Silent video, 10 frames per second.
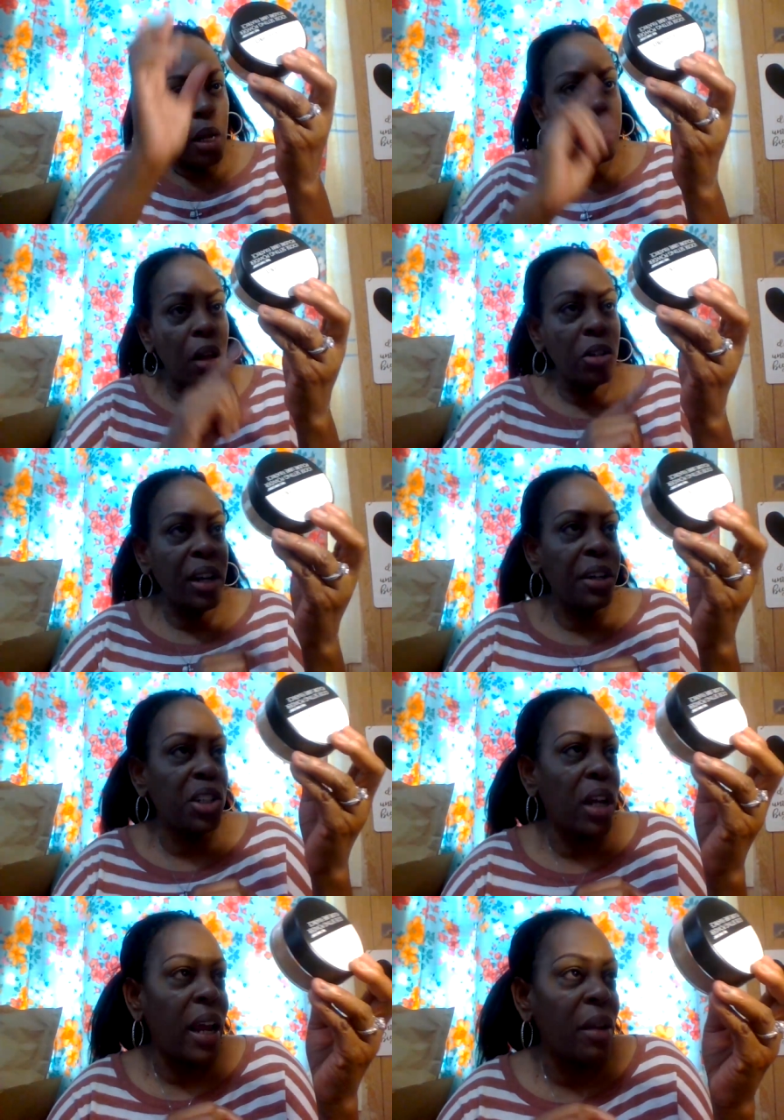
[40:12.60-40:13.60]
don't shade the
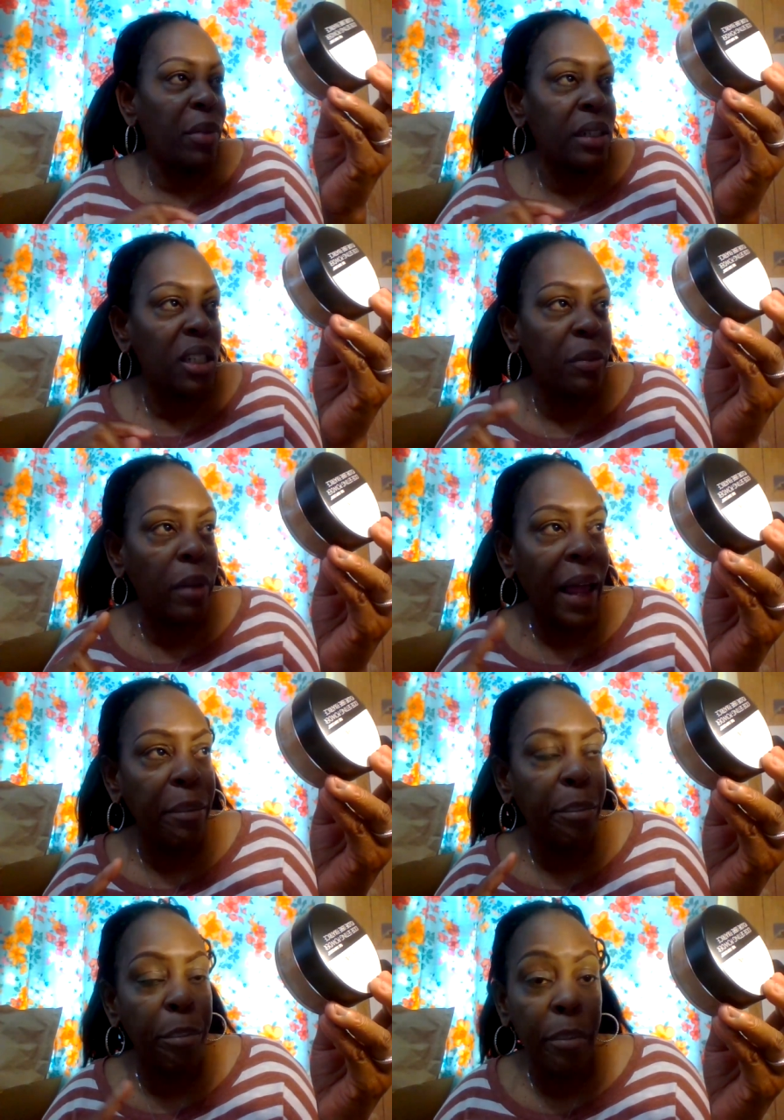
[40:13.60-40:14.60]
shade but this is by
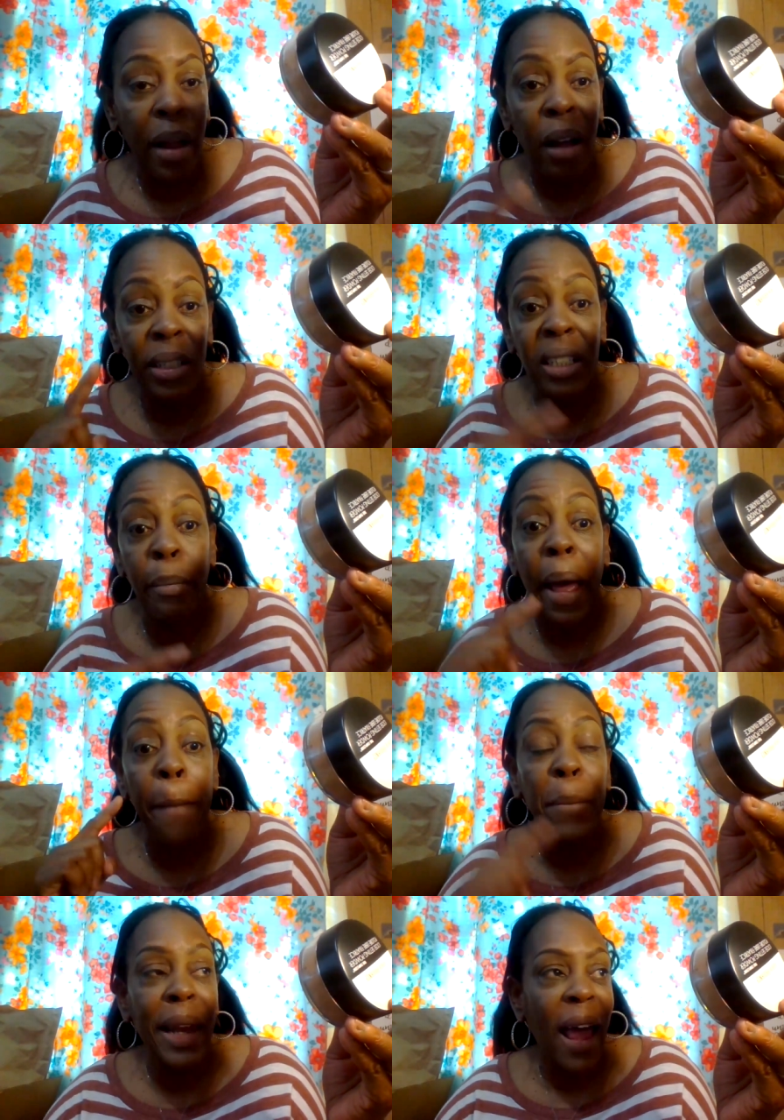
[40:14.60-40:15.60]
uh, this is by
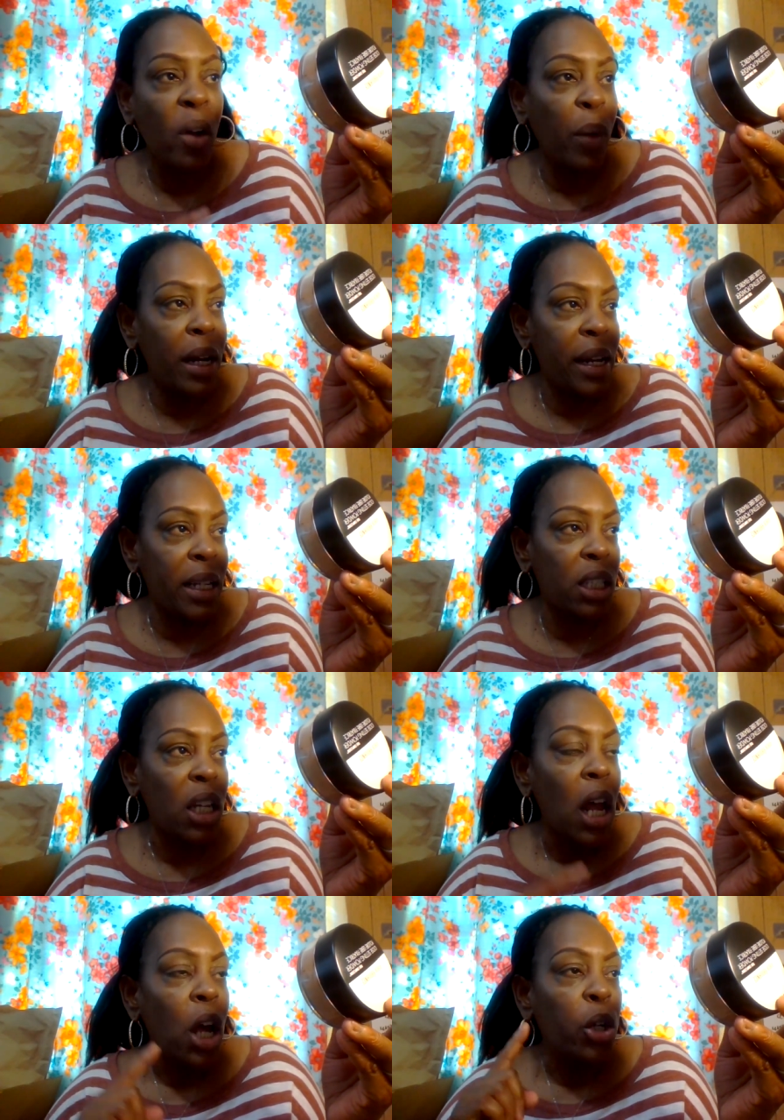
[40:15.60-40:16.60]
Black Radiance
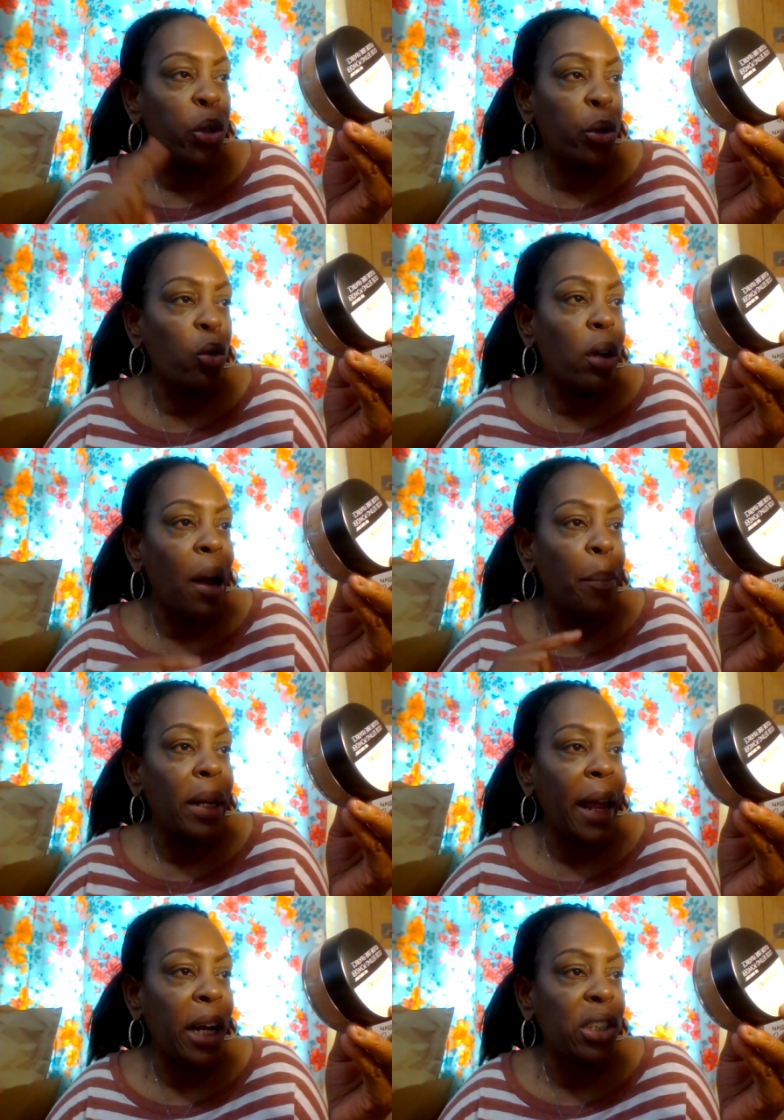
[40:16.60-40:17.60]
True
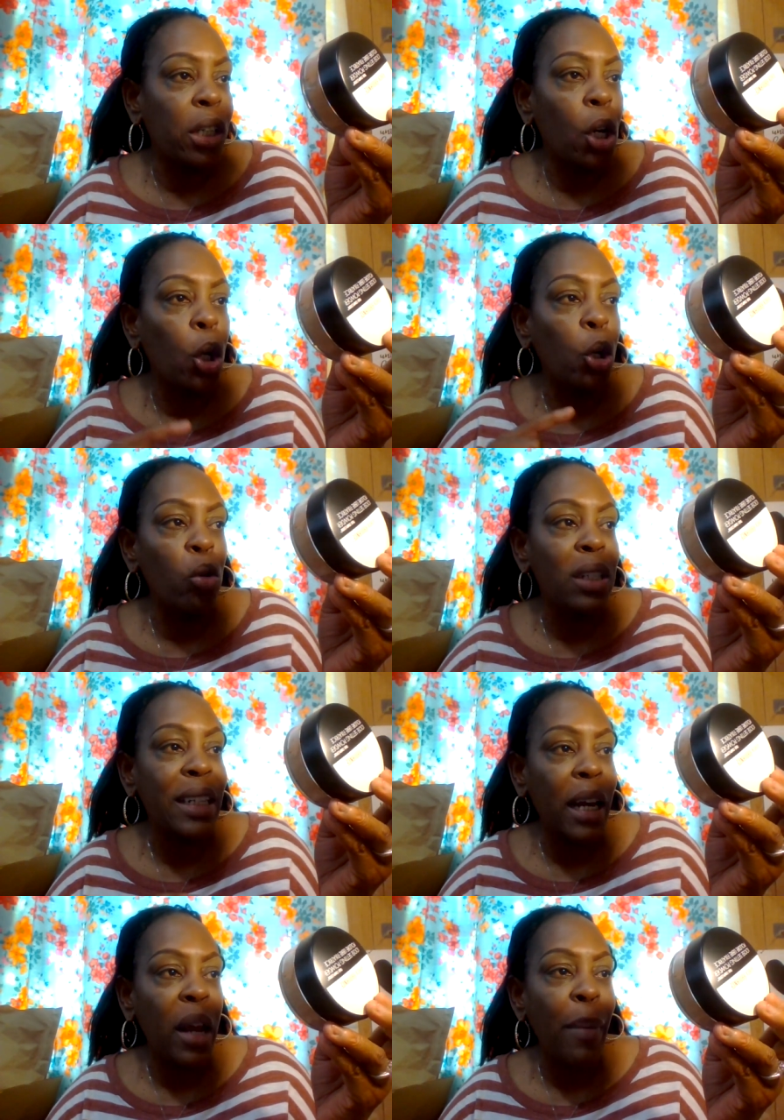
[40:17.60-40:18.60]
Complexion Loose
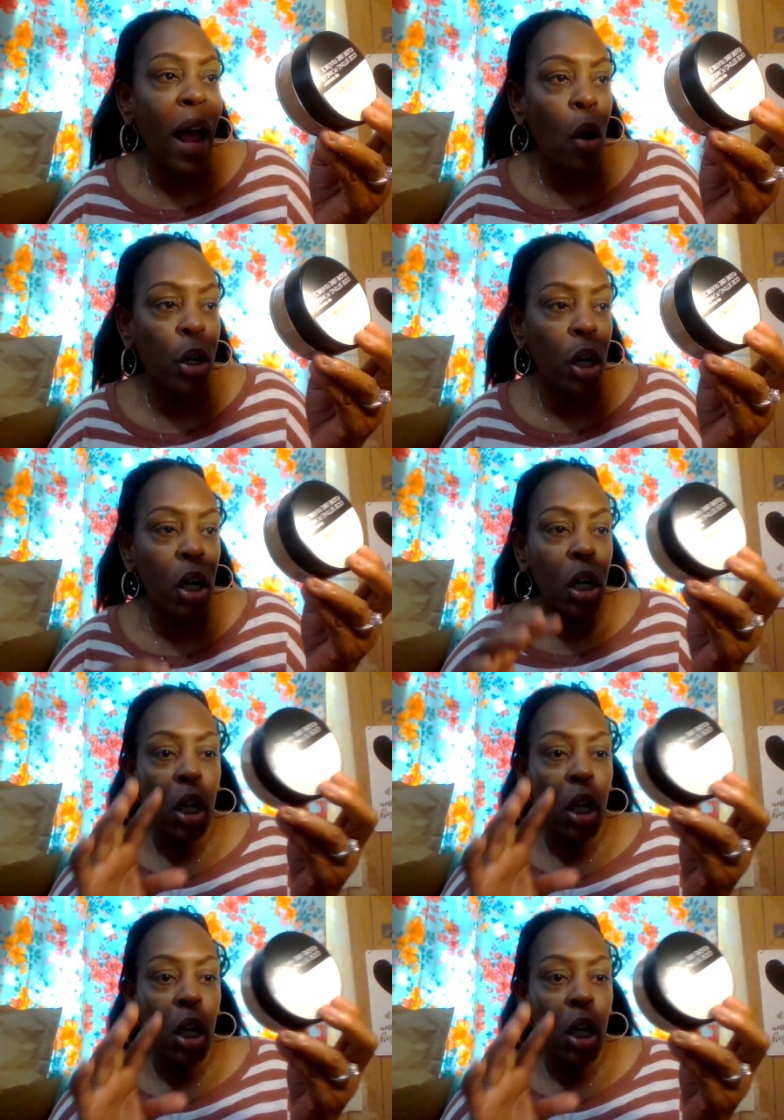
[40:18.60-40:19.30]
Setting Powder